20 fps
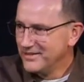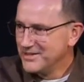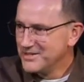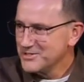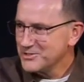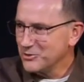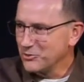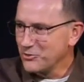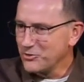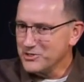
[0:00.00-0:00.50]

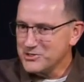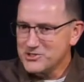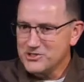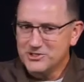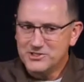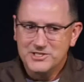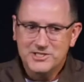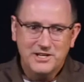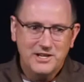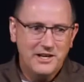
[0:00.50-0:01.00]
So,
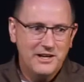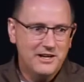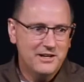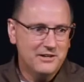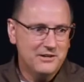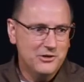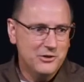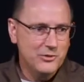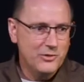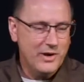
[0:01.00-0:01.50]
Christian, today
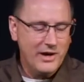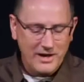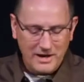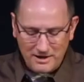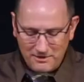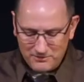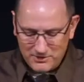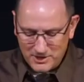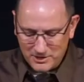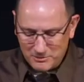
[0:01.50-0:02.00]
you
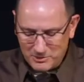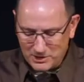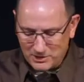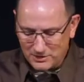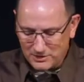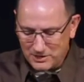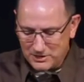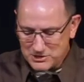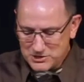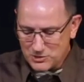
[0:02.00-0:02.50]
have the
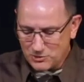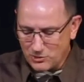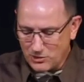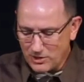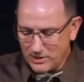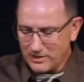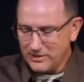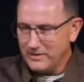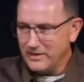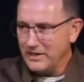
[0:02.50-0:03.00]
ability to
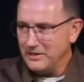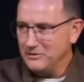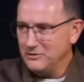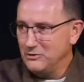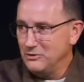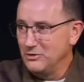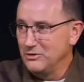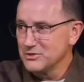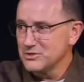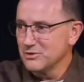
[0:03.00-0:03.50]
walk in that
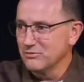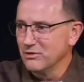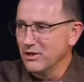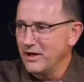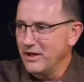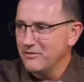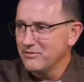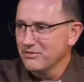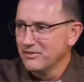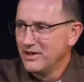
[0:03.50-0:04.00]
newness of
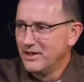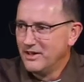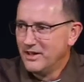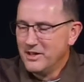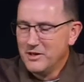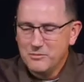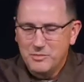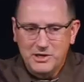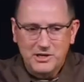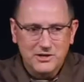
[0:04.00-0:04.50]
life
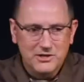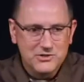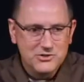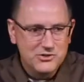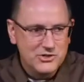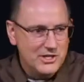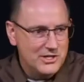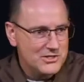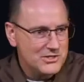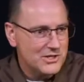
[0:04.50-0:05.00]
because
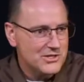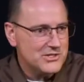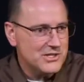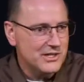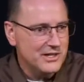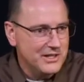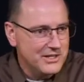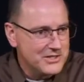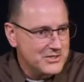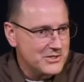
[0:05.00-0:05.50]
Jesus
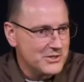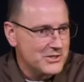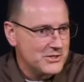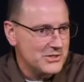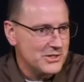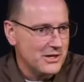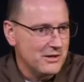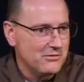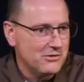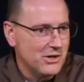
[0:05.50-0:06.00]
is the
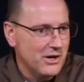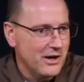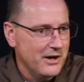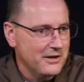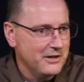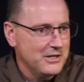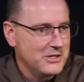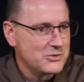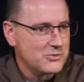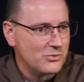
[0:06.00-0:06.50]
Son of God
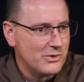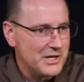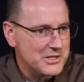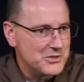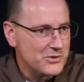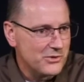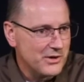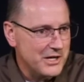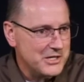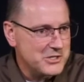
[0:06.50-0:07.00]
and his
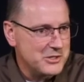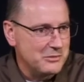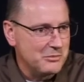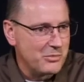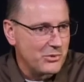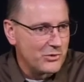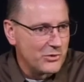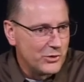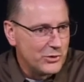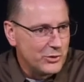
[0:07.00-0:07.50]
resurrection
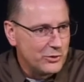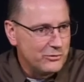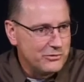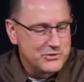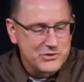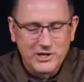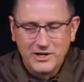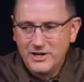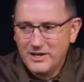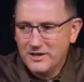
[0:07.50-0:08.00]

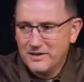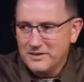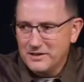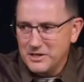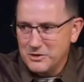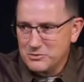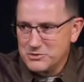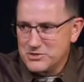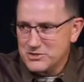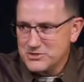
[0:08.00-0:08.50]
proves that
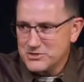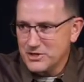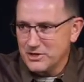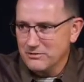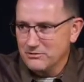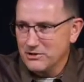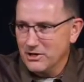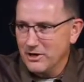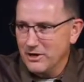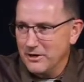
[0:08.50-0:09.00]
he was the Son
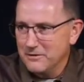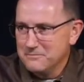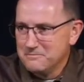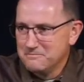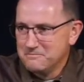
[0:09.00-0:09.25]
of God.